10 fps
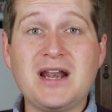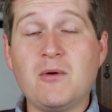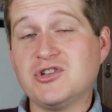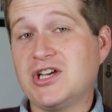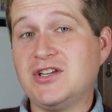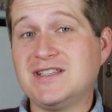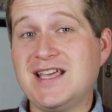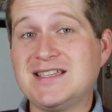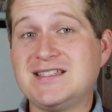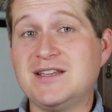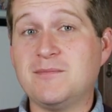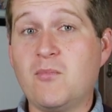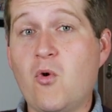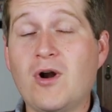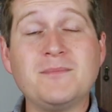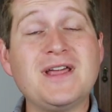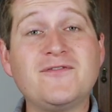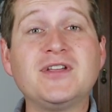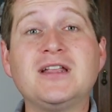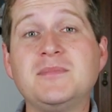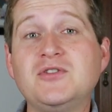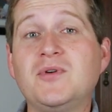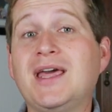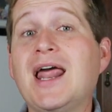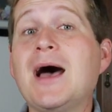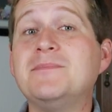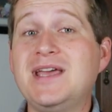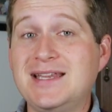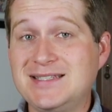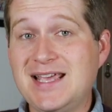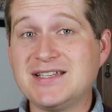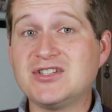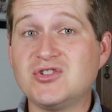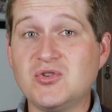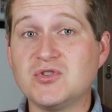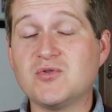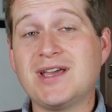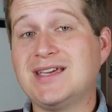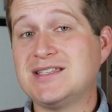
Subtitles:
I wish I could have tested it more. I'm definitely going to be doing an updated test soon so I can get